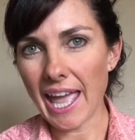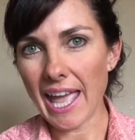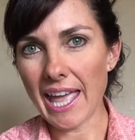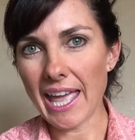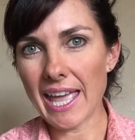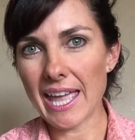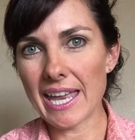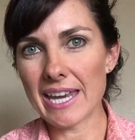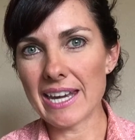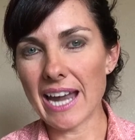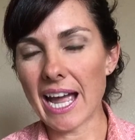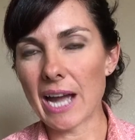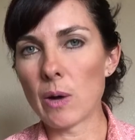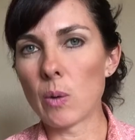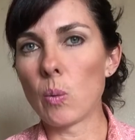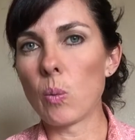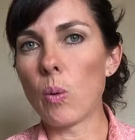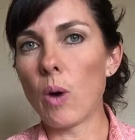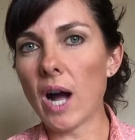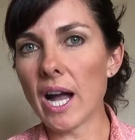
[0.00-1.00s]
And I
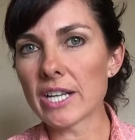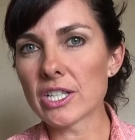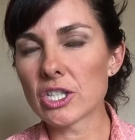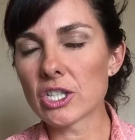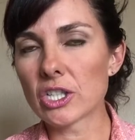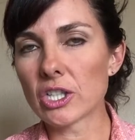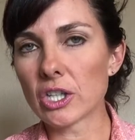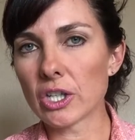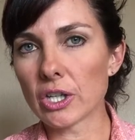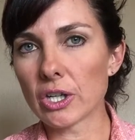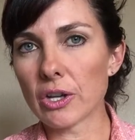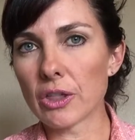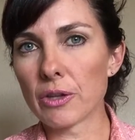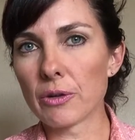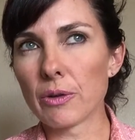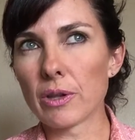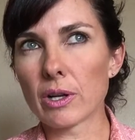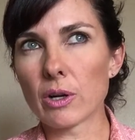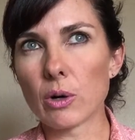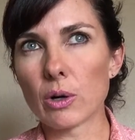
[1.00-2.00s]
watched her
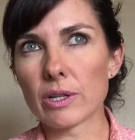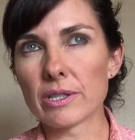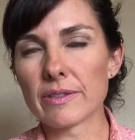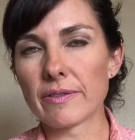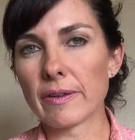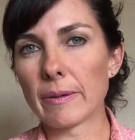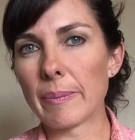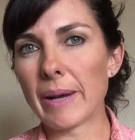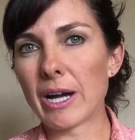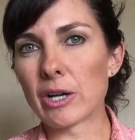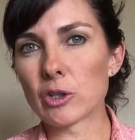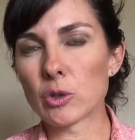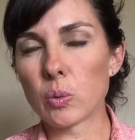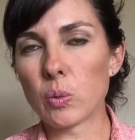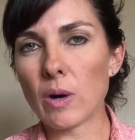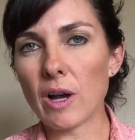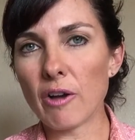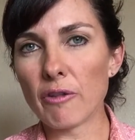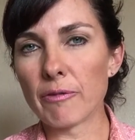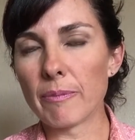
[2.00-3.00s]
through the course of about
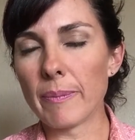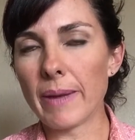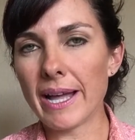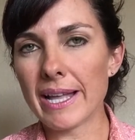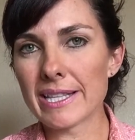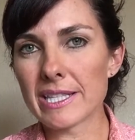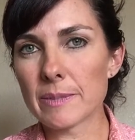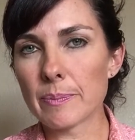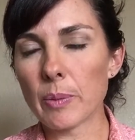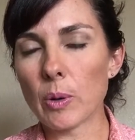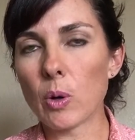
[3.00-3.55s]
12 months